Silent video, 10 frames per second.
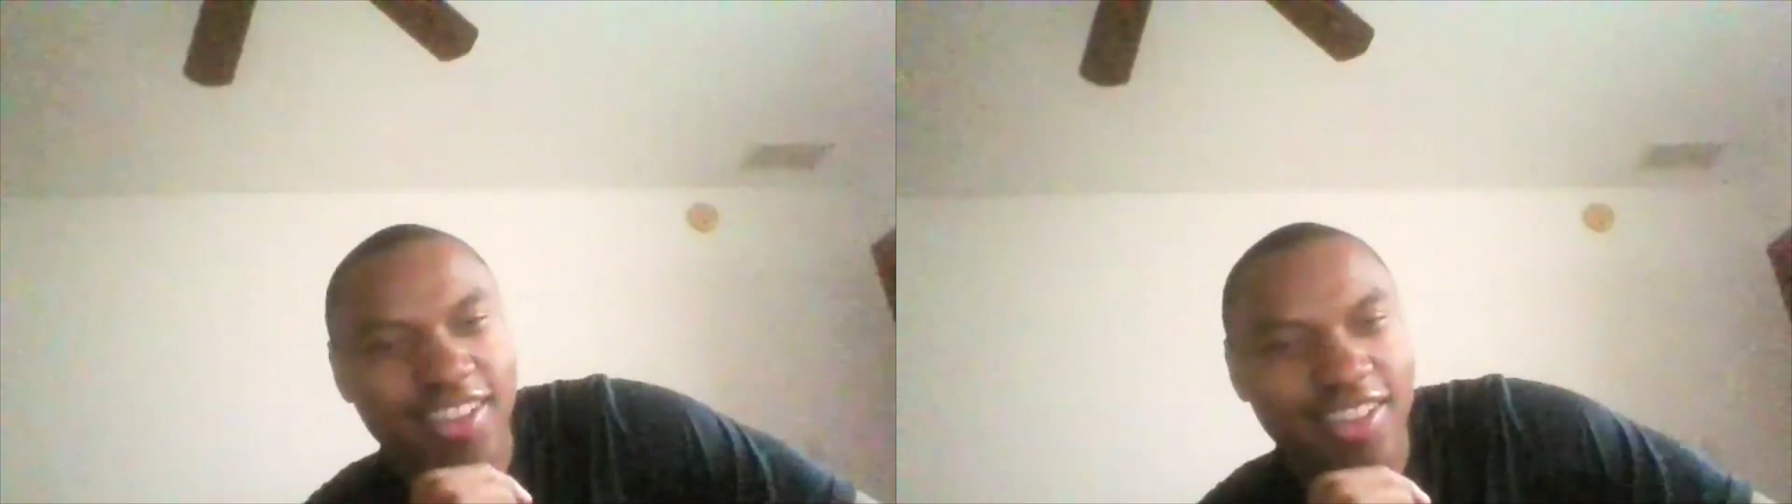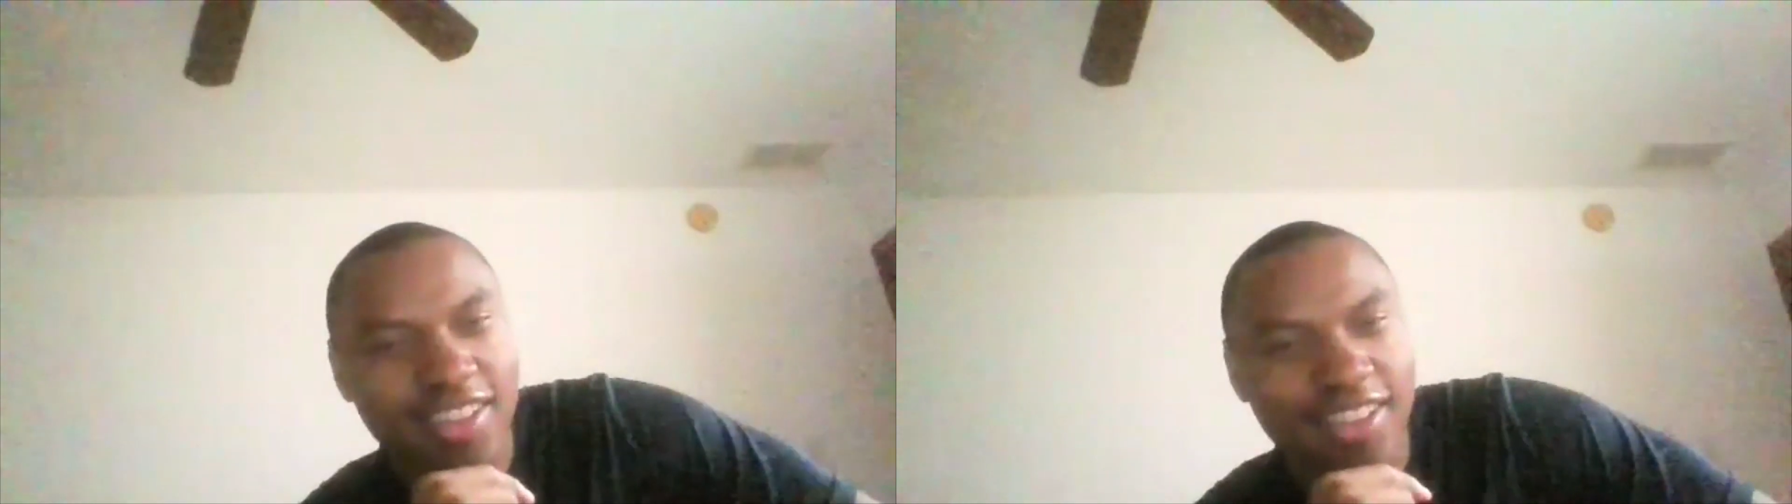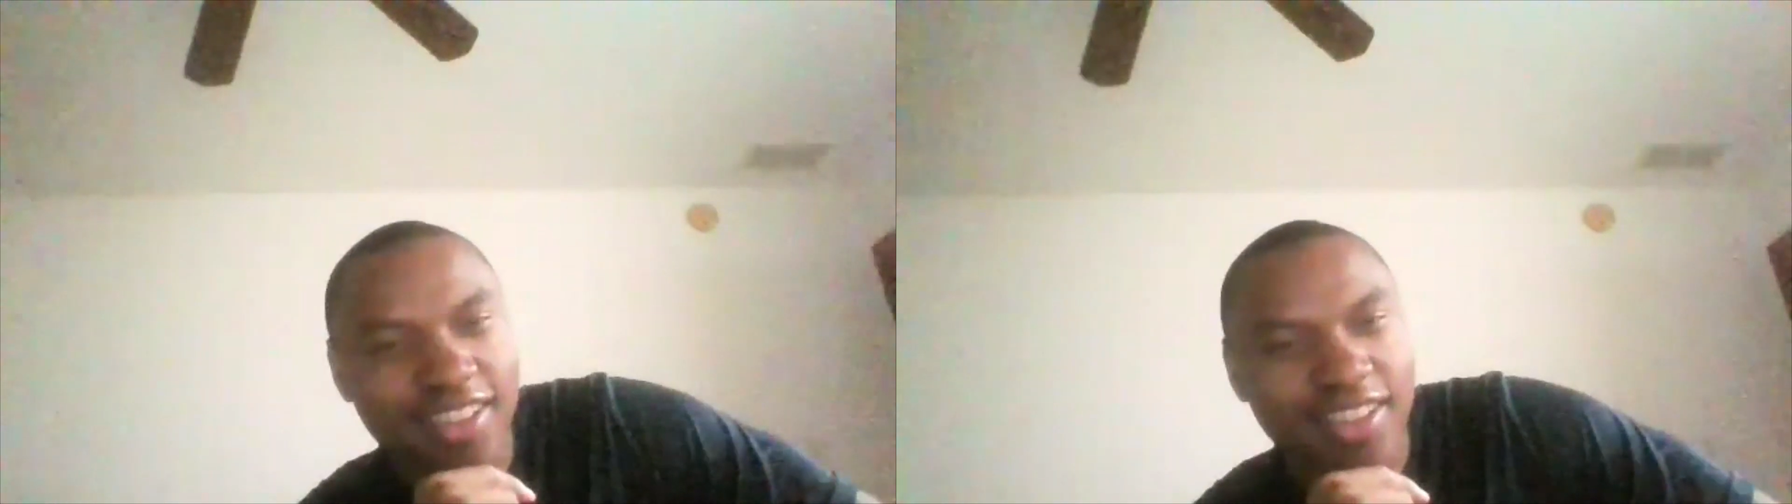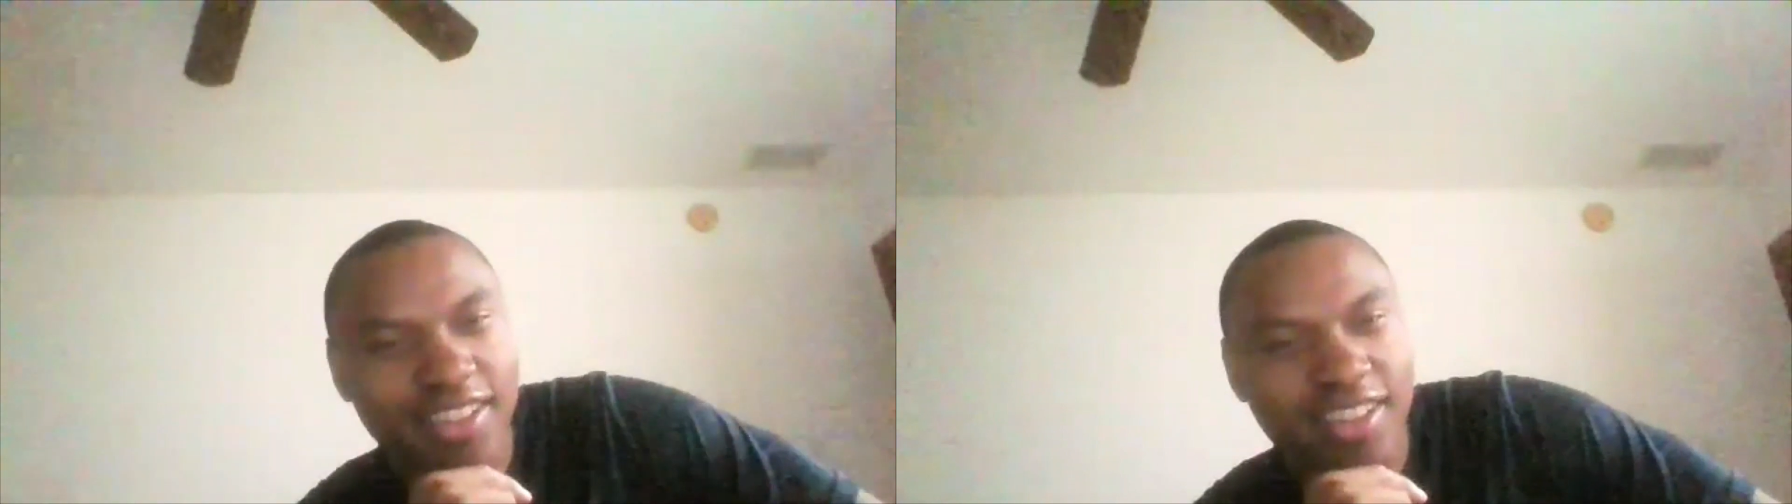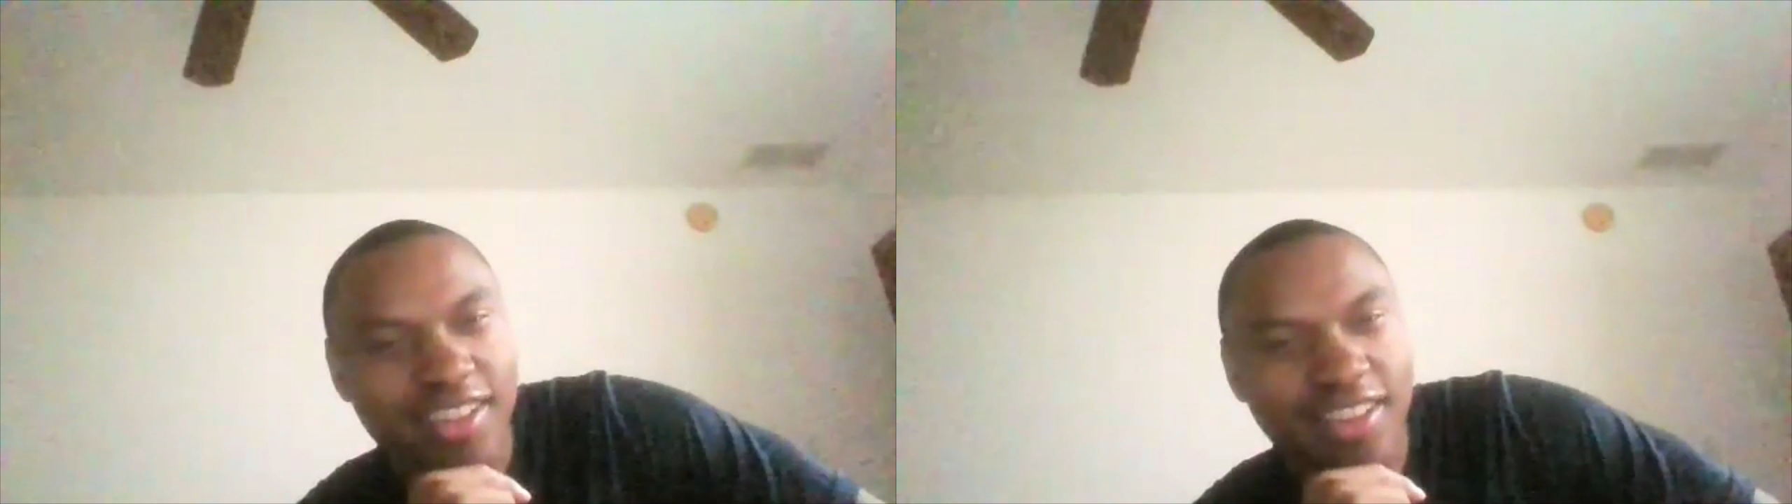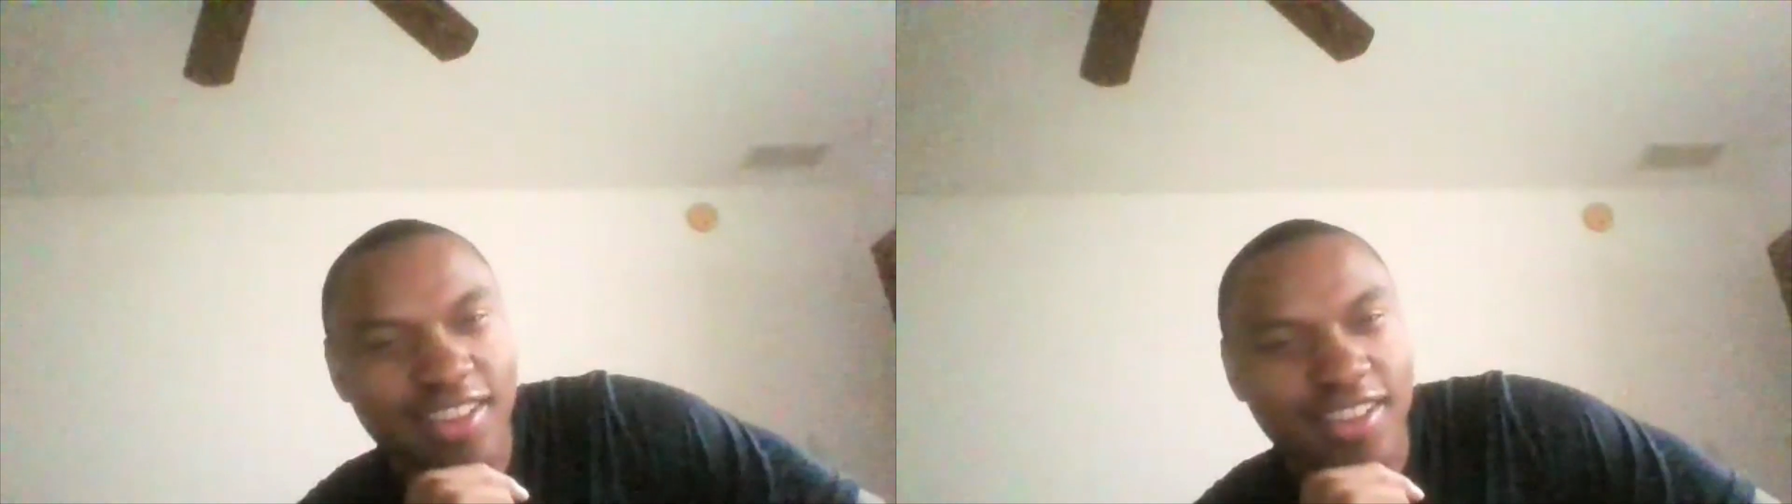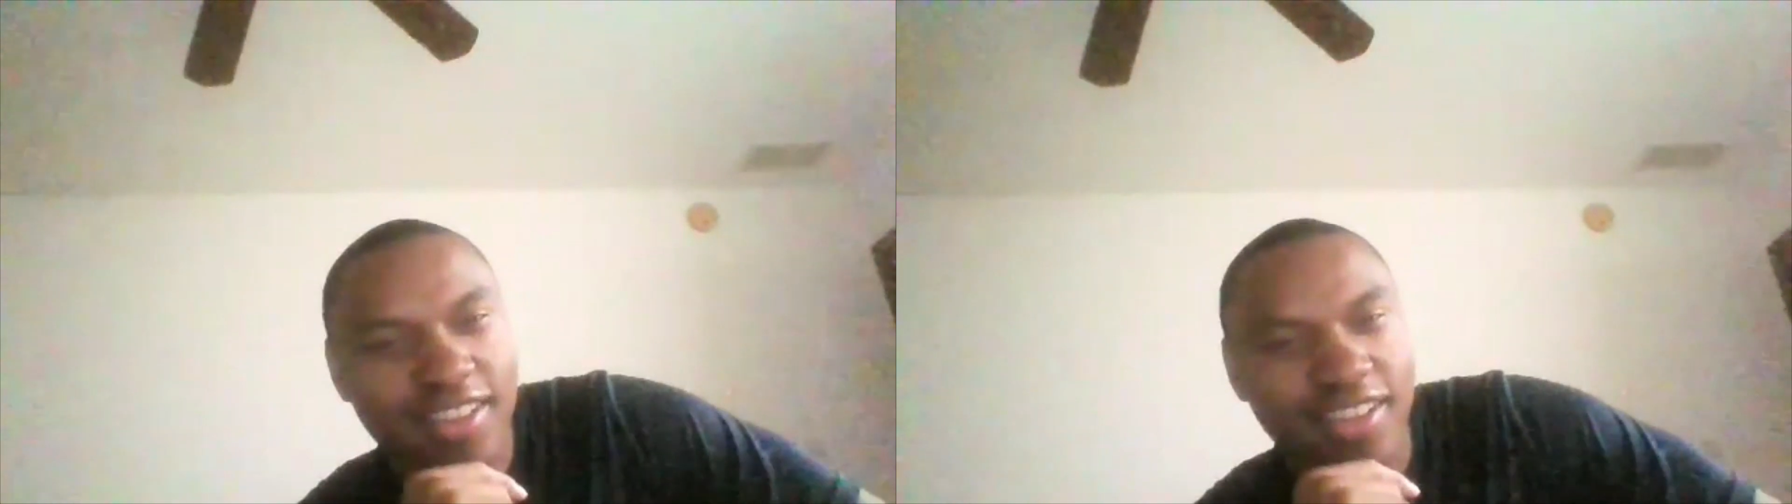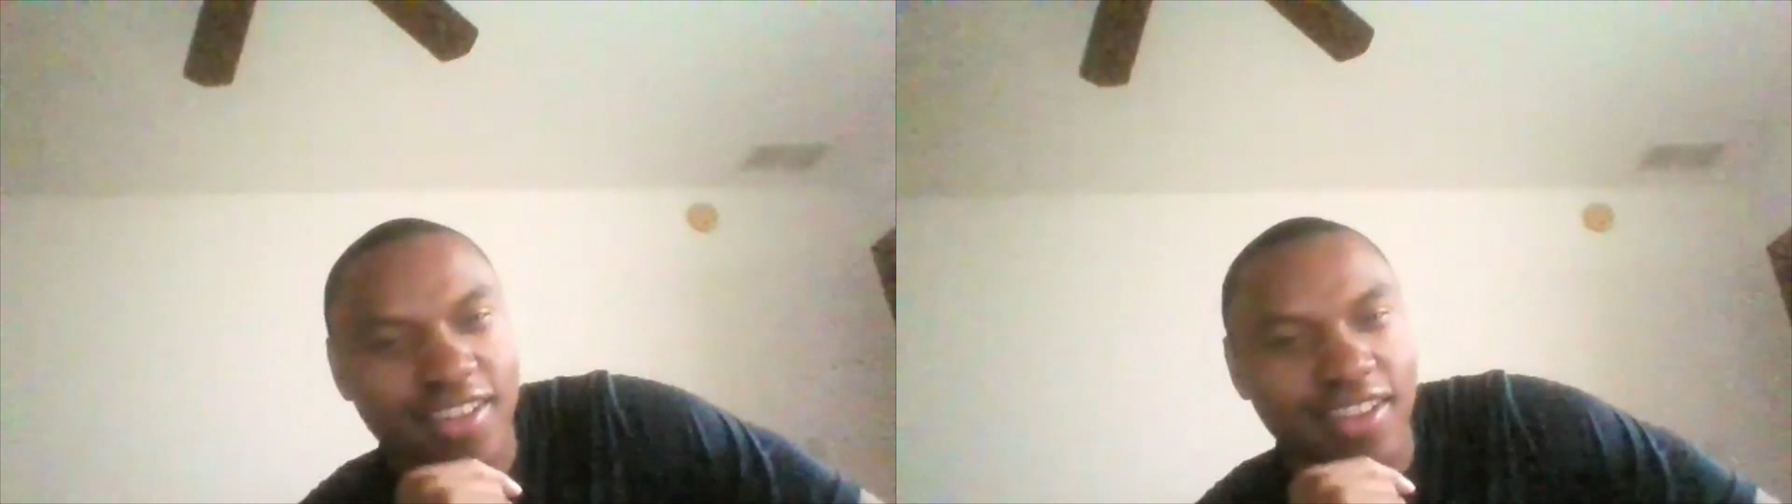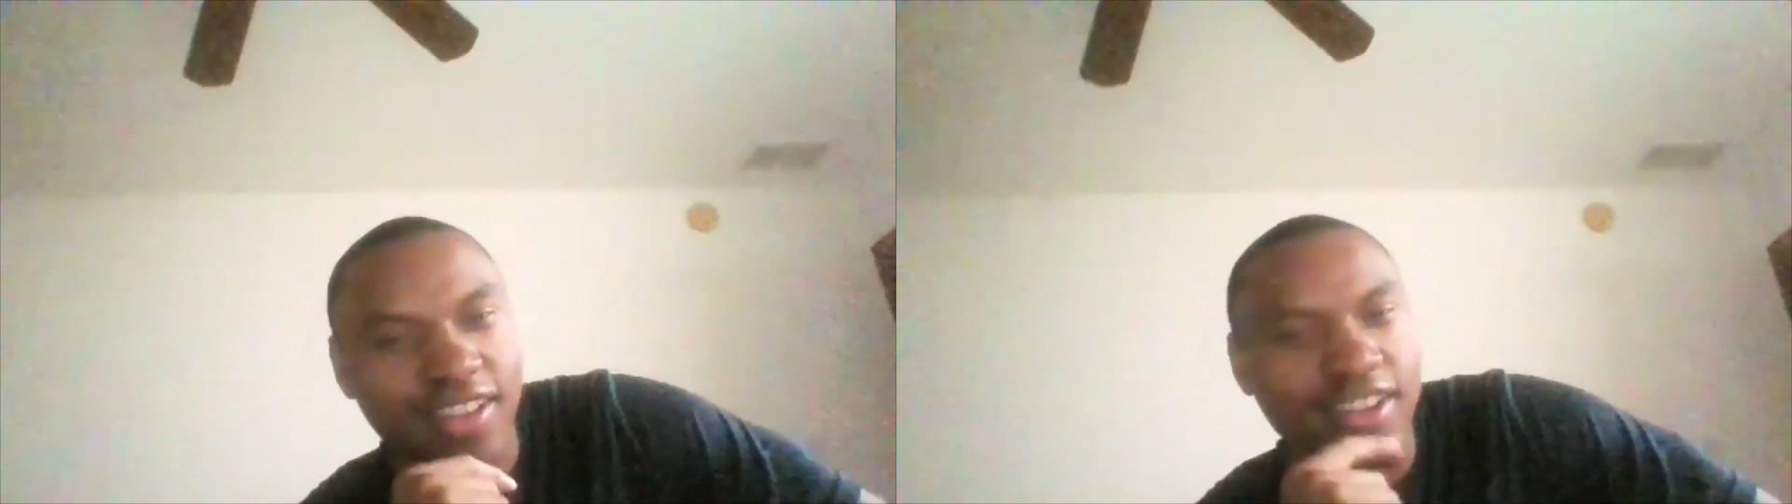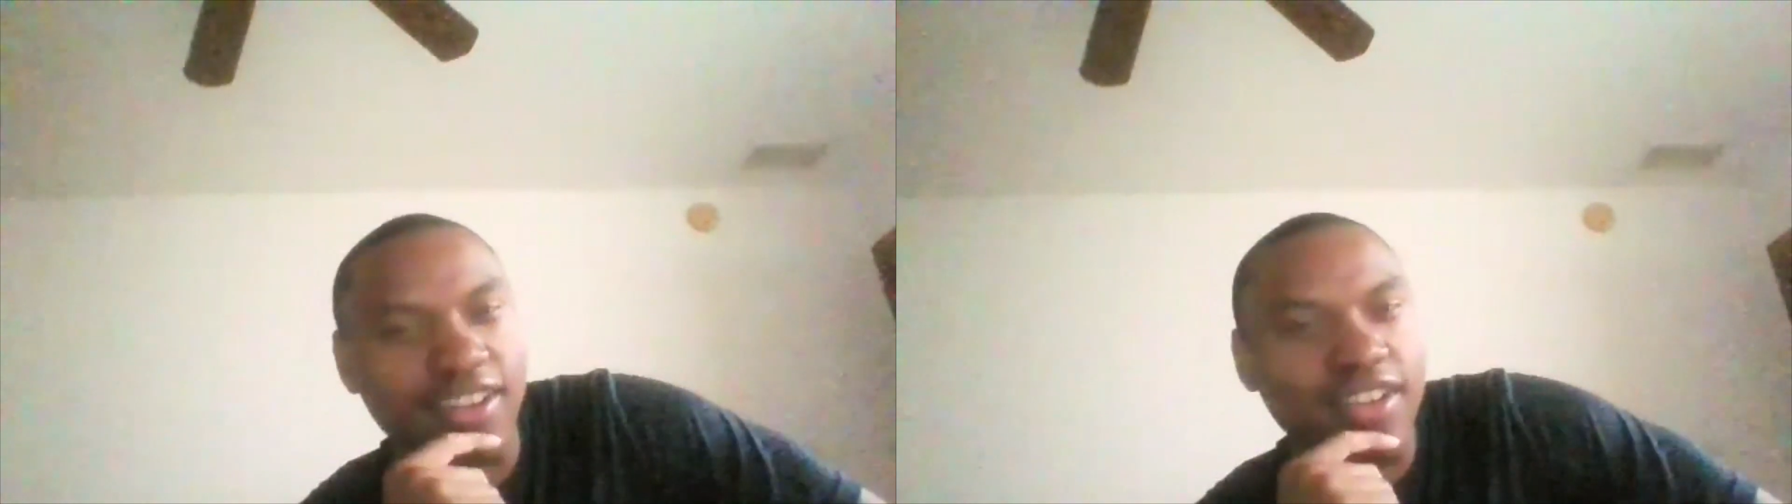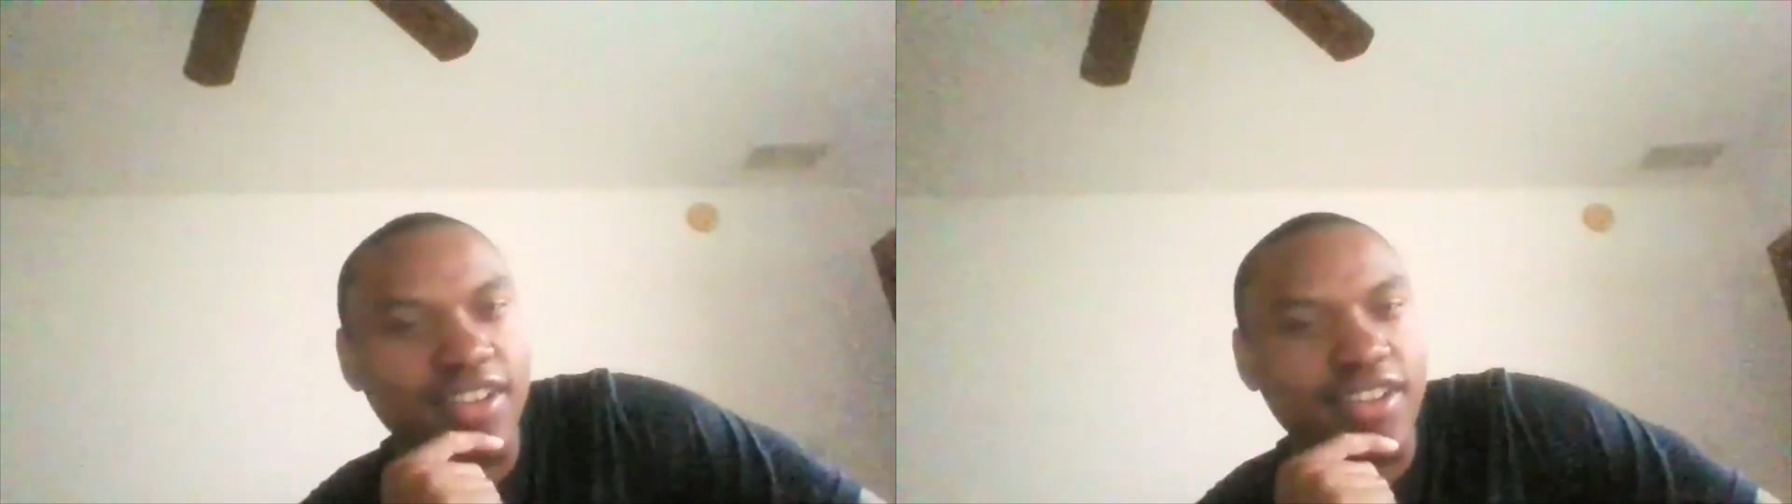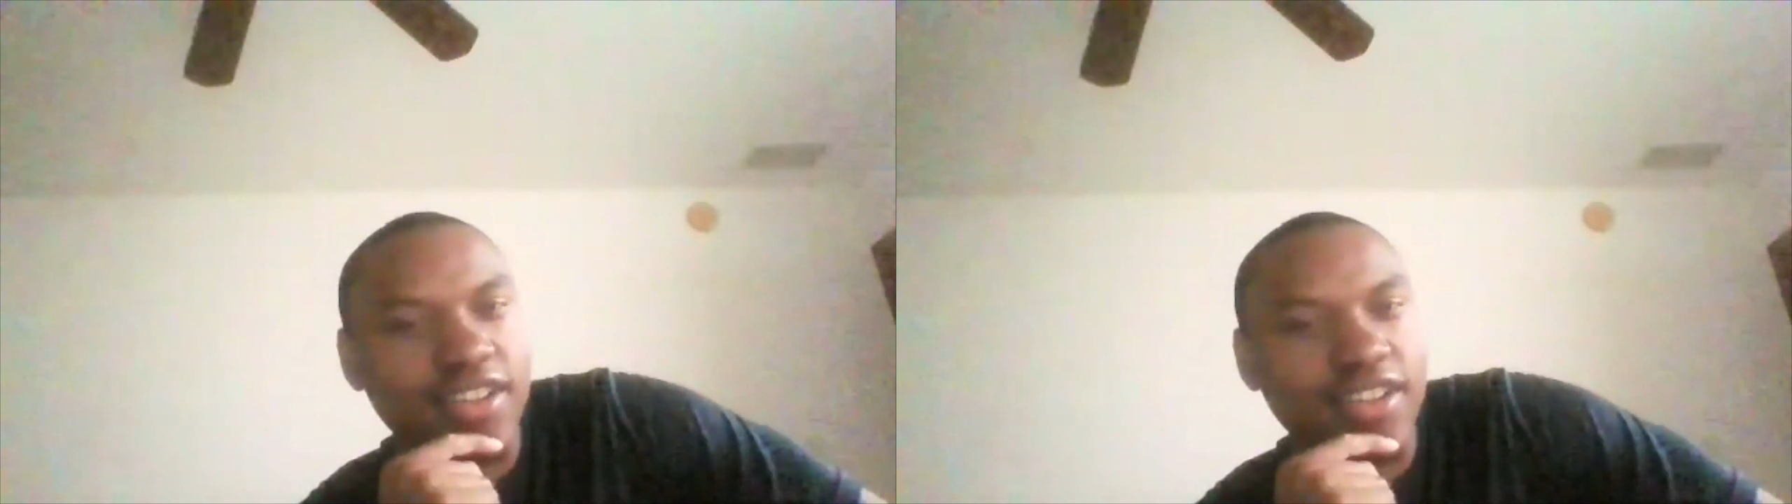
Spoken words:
Yes, sir. Yes, sir.